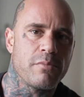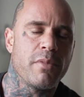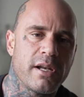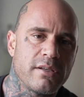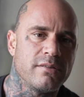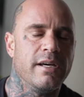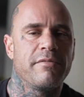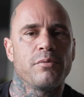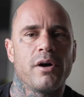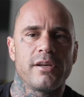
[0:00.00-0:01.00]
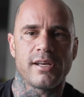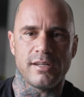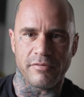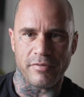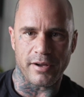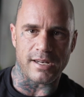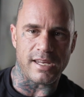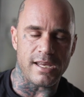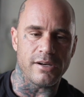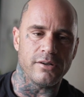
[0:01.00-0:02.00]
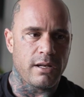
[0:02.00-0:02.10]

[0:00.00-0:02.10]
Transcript: your buddies lift while you're getting a fucking heel.